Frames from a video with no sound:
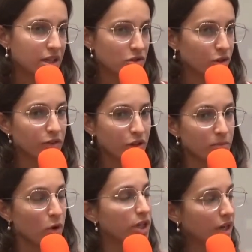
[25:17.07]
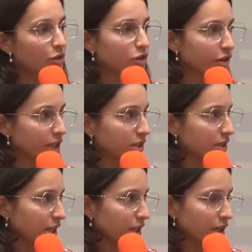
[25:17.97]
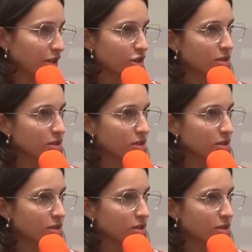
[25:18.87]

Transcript: it's sort of going to boil down to critical thinking,